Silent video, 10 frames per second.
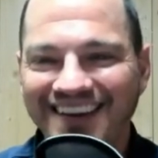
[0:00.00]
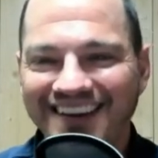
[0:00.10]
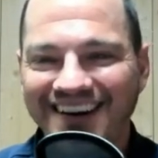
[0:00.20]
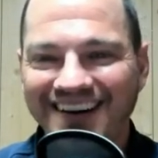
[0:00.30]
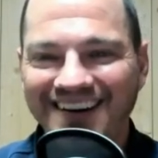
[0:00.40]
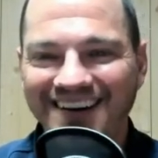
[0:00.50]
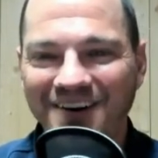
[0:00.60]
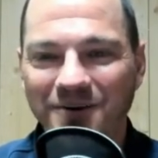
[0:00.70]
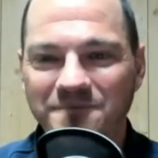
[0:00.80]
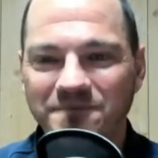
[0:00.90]

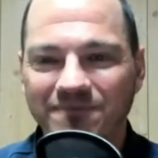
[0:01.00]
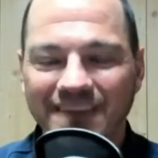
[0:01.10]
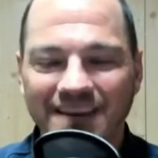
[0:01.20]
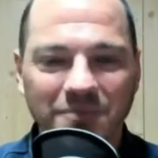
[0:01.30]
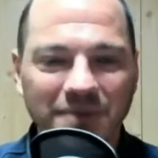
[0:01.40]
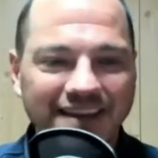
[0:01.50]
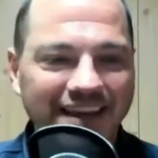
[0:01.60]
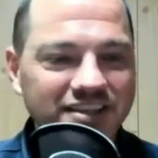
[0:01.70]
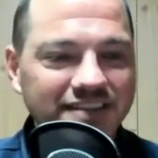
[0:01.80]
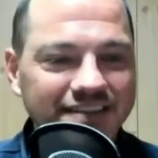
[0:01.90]
Oh,
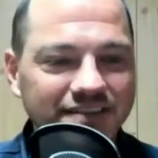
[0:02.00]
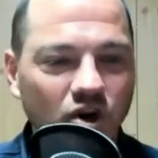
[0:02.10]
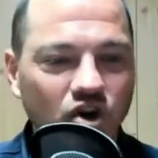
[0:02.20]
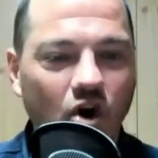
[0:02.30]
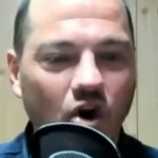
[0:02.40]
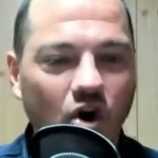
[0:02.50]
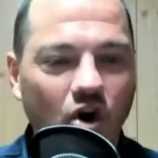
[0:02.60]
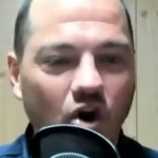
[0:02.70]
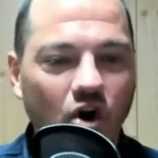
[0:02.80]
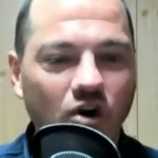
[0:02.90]
BKG says if our guards
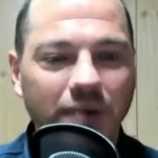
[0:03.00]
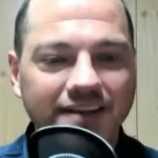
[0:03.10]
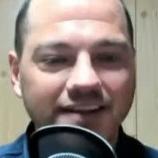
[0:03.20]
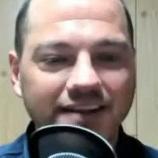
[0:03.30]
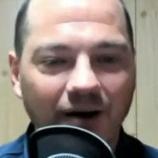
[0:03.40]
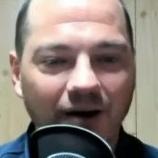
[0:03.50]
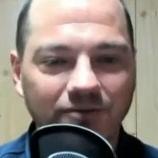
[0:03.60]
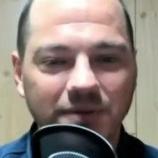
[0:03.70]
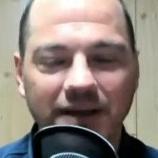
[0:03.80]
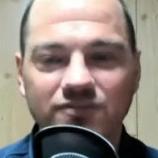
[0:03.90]
box out, we
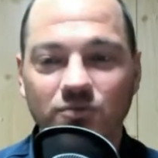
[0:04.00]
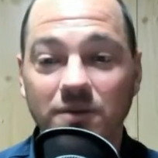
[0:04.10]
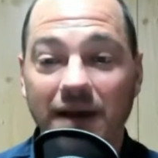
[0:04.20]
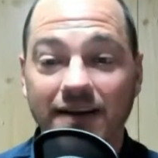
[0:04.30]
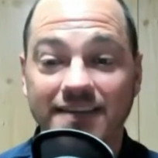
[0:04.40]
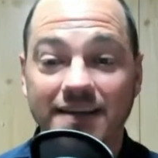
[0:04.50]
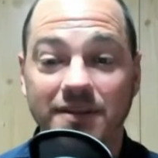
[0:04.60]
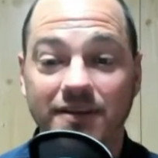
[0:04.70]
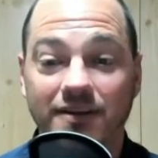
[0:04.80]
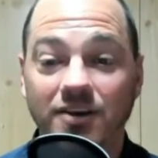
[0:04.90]
could be the best rebounding
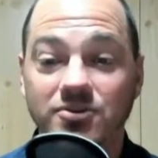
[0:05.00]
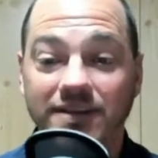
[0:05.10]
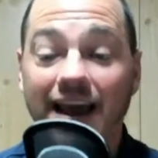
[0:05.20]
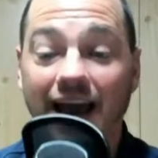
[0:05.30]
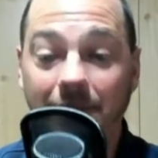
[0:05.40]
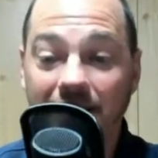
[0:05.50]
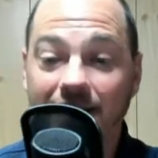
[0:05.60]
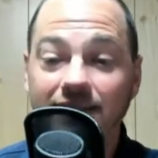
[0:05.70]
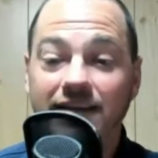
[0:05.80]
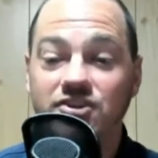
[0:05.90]
team in the country. Yeah. I mean,
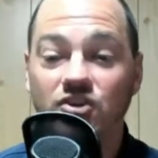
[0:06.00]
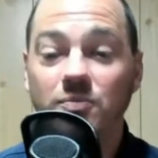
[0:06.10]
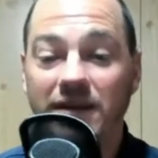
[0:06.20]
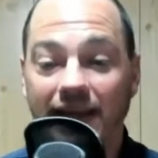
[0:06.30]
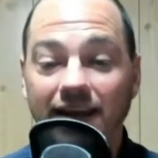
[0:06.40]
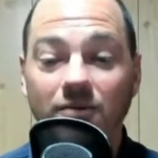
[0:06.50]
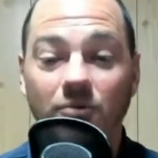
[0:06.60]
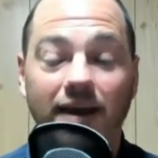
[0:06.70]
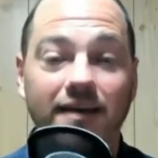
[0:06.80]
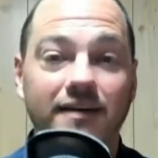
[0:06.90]
they should be
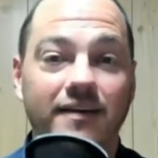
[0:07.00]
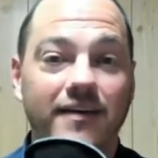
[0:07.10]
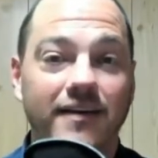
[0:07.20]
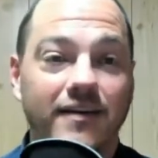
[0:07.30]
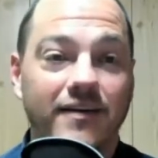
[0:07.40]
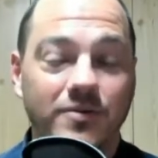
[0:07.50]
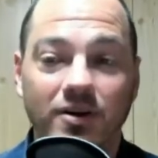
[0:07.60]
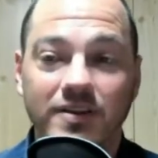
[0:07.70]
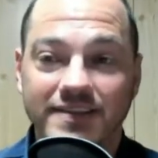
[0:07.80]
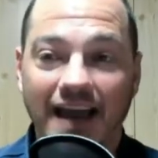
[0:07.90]
anyway with
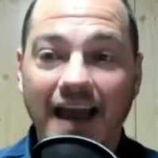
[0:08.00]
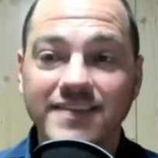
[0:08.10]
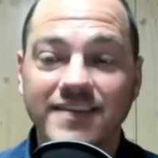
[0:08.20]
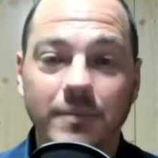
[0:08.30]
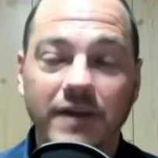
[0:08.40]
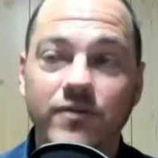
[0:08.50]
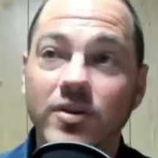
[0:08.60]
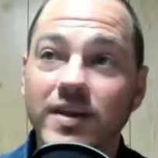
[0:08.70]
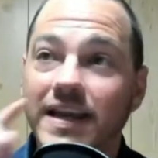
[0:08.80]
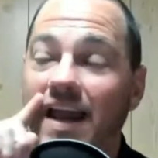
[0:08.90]
all these guys here. I mean, if you're
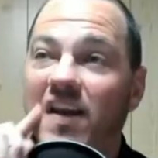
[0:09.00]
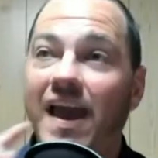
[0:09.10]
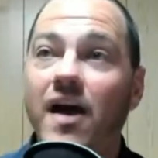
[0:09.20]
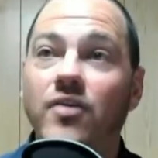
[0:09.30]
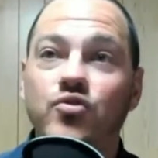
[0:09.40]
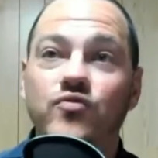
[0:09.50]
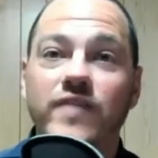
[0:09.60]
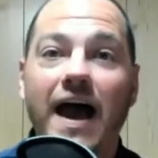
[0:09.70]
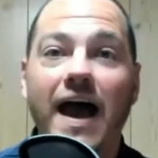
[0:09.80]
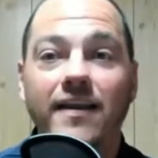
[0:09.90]
looking at it now, you've
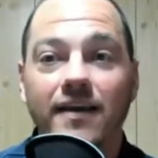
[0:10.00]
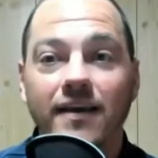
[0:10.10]
got,